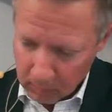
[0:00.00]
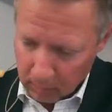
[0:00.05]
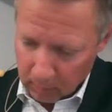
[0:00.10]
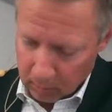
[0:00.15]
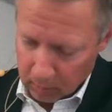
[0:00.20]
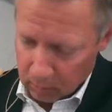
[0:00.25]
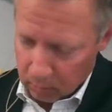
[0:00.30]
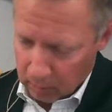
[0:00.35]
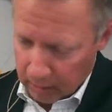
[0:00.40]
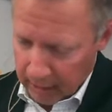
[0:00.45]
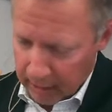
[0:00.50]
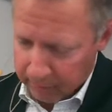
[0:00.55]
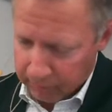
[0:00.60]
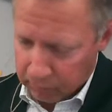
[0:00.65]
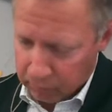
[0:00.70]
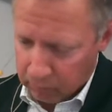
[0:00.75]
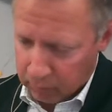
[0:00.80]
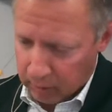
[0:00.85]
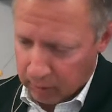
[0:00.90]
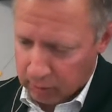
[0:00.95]
you have
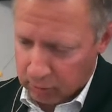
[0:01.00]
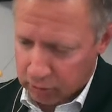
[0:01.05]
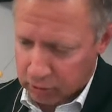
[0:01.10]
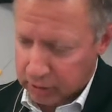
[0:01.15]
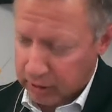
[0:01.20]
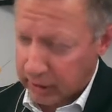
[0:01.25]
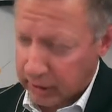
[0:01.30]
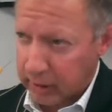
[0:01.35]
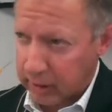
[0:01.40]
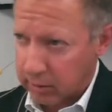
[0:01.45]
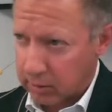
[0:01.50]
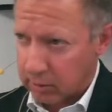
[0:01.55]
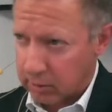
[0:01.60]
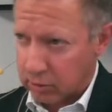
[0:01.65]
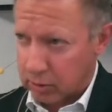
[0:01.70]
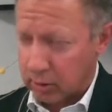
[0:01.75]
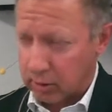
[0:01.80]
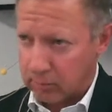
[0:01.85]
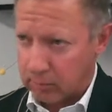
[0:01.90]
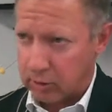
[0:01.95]
to understand the
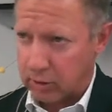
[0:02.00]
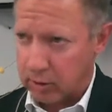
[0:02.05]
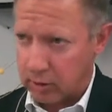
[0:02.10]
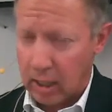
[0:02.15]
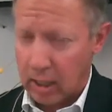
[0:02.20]
terms of the